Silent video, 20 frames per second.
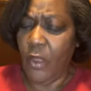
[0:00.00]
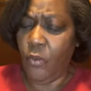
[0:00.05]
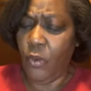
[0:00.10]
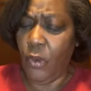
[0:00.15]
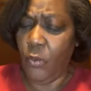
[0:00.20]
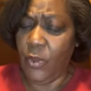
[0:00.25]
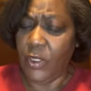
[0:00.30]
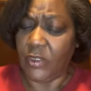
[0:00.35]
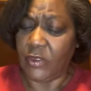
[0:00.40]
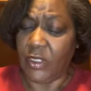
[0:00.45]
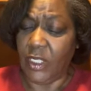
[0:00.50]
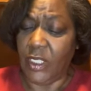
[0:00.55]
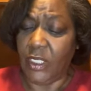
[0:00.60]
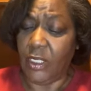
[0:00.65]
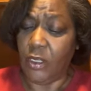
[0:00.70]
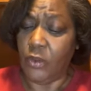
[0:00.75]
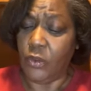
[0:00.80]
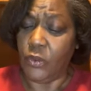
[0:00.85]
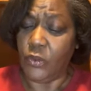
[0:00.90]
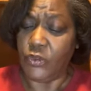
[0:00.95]
When we
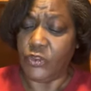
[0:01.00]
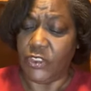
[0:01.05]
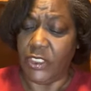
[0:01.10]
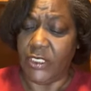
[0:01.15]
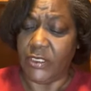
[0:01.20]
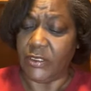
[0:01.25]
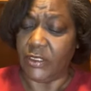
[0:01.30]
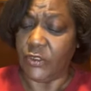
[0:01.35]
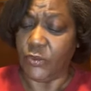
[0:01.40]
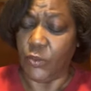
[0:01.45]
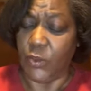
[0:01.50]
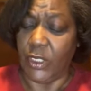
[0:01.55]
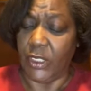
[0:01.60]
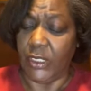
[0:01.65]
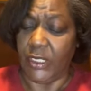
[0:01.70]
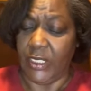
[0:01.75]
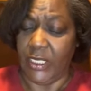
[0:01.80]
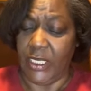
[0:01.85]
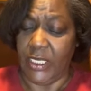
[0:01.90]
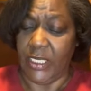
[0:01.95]
think of who Jesus
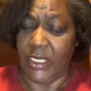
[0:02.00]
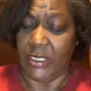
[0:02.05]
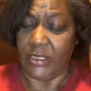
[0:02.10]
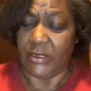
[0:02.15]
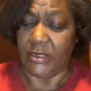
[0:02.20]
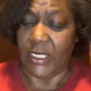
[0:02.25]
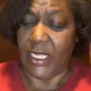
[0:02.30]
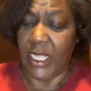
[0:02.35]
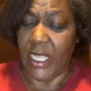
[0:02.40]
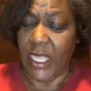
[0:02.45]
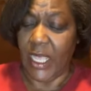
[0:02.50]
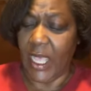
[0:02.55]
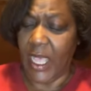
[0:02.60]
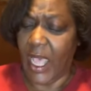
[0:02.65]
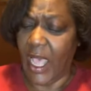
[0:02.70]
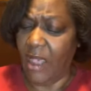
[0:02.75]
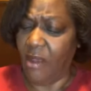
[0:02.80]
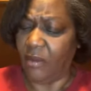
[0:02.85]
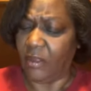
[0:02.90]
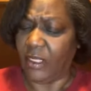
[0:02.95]
really is,
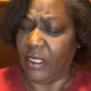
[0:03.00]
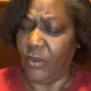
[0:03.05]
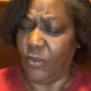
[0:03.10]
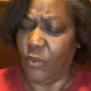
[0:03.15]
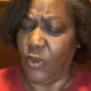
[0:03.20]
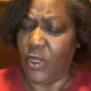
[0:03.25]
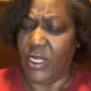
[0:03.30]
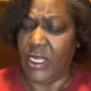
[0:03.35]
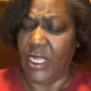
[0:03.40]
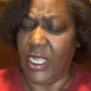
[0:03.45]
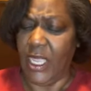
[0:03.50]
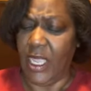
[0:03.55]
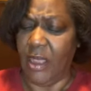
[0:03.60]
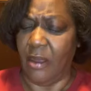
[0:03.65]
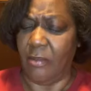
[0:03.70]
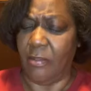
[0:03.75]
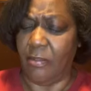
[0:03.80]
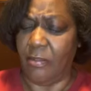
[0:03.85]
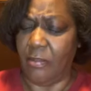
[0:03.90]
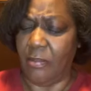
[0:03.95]
how can we
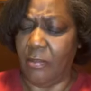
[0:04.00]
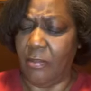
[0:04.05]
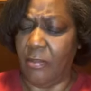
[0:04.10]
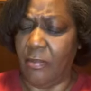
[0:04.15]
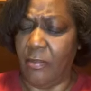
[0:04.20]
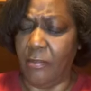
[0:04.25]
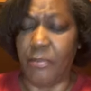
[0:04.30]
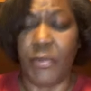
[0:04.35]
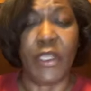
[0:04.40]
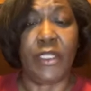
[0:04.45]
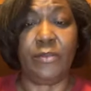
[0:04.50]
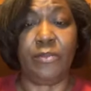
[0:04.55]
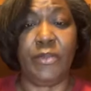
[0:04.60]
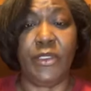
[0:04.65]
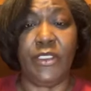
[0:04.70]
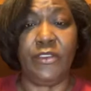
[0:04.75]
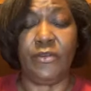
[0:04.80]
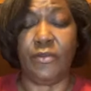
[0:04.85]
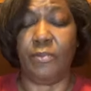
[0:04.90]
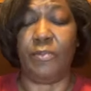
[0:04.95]
help
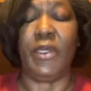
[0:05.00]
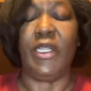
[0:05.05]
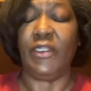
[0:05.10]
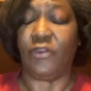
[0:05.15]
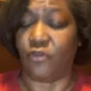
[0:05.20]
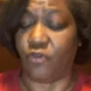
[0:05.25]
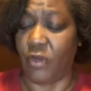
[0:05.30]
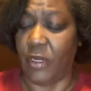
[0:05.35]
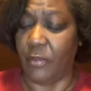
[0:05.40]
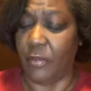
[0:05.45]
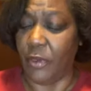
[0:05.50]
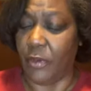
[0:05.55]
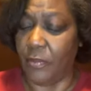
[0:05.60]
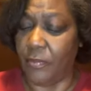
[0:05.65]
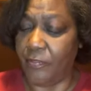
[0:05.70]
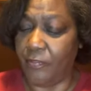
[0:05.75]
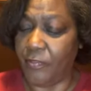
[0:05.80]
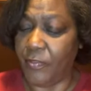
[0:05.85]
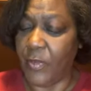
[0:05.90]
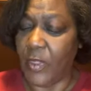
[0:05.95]
but tremble?
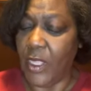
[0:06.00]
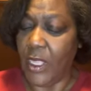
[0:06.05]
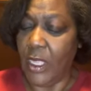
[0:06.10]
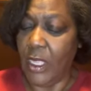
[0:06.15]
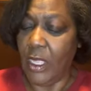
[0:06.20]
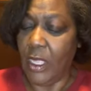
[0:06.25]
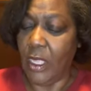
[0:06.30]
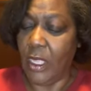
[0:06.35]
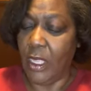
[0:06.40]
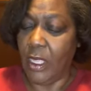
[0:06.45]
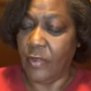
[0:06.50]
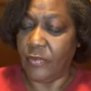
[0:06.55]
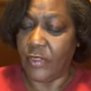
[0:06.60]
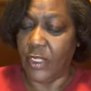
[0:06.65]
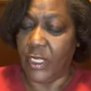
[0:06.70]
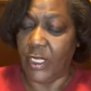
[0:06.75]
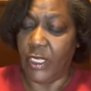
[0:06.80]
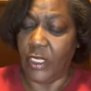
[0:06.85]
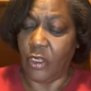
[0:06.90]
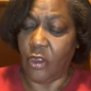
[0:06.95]

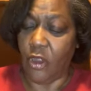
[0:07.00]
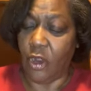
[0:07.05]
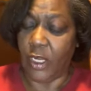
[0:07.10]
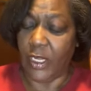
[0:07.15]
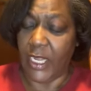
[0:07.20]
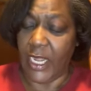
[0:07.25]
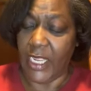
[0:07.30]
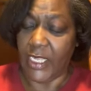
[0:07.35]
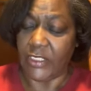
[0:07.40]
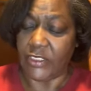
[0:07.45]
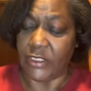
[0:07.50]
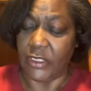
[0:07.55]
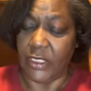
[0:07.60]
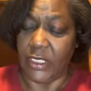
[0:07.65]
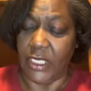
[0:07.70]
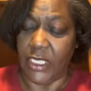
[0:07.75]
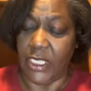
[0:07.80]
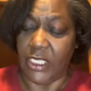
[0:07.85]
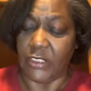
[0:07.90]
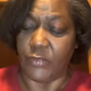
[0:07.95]
The
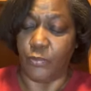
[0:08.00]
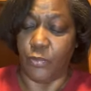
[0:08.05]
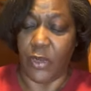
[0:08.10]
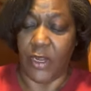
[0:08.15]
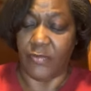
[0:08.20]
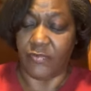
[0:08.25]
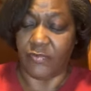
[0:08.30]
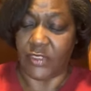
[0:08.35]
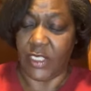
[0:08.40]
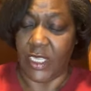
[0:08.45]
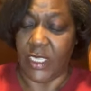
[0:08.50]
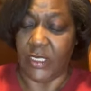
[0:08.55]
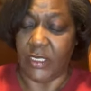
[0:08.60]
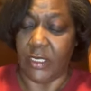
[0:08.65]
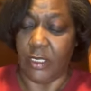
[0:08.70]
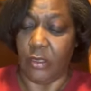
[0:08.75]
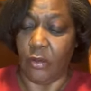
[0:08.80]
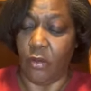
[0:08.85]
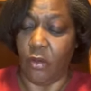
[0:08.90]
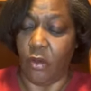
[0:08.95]
incarnation is
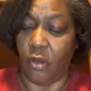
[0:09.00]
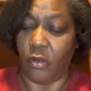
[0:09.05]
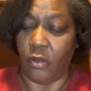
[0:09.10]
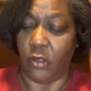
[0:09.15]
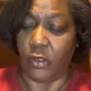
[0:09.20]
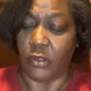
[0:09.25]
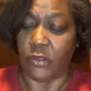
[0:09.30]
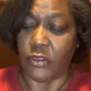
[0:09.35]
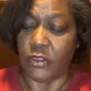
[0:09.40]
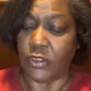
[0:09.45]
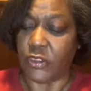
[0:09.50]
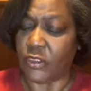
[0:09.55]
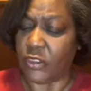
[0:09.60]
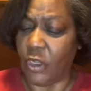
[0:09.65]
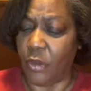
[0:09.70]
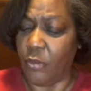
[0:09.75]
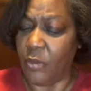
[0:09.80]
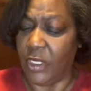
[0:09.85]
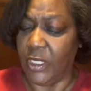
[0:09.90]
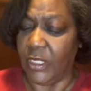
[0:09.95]
breathtaking on
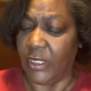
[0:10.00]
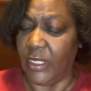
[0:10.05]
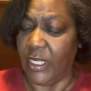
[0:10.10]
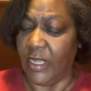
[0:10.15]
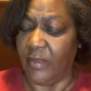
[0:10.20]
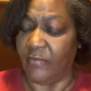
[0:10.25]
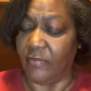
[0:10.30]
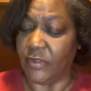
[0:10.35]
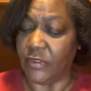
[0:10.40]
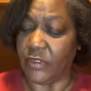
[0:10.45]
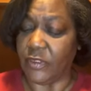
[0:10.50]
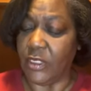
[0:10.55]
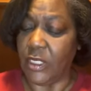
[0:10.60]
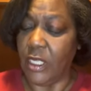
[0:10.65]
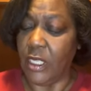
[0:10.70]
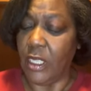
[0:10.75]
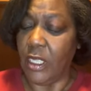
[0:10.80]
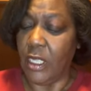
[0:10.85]
so many levels.